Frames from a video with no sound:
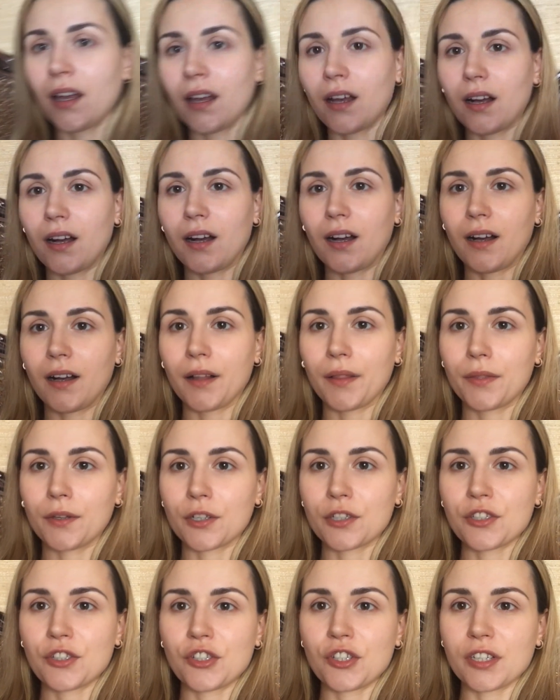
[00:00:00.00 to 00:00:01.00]
Uh,
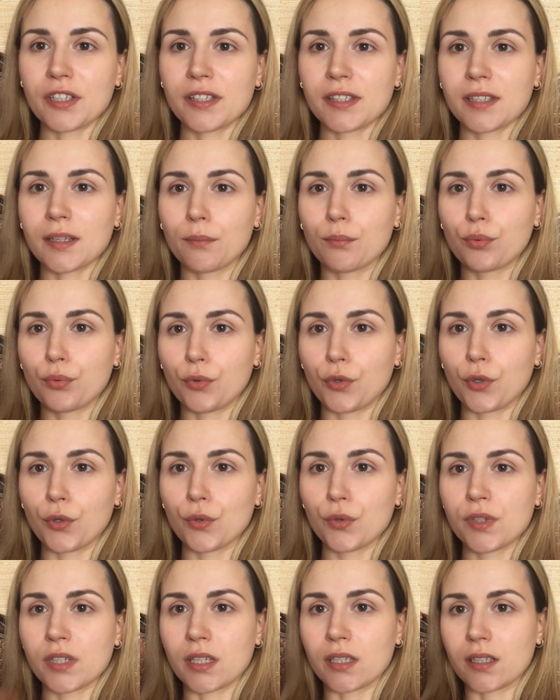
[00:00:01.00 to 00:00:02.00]
there's just a
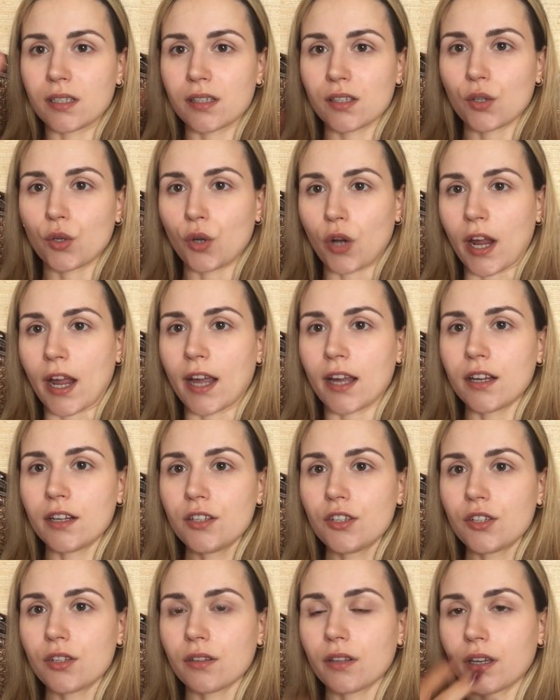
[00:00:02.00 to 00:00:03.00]
bruise and a
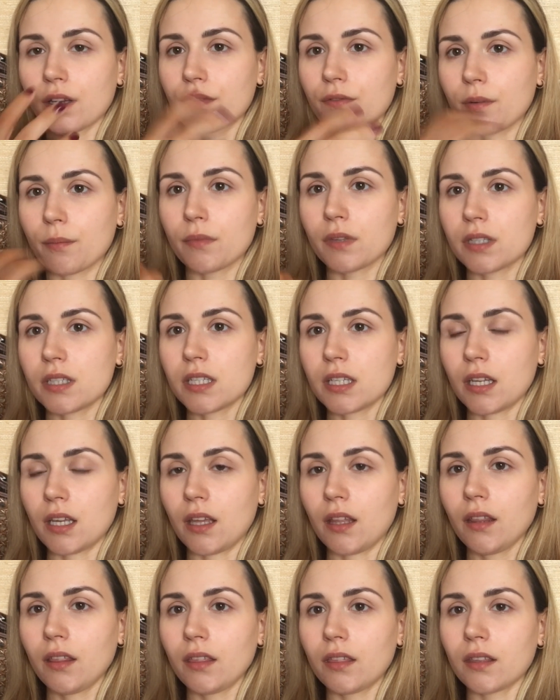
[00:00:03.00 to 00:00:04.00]
scratch, like from the
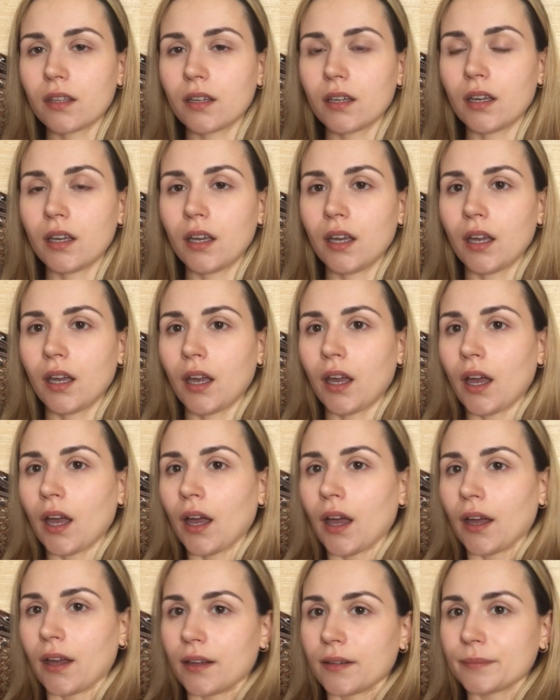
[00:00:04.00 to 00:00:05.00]
teeth.
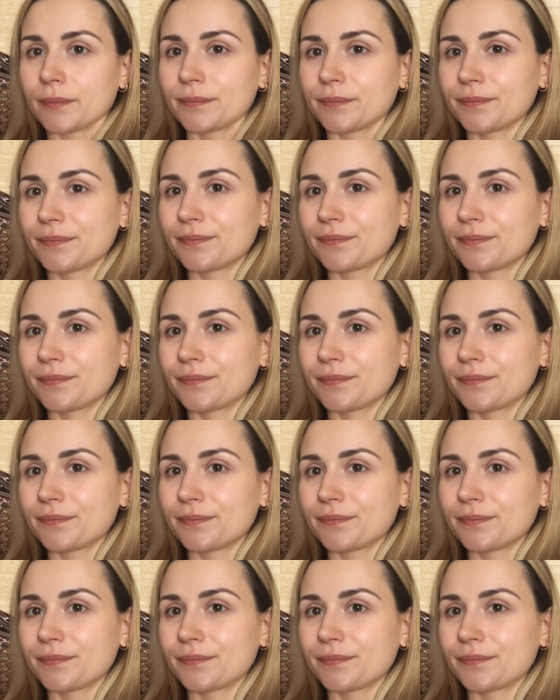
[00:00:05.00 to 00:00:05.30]
Yeah,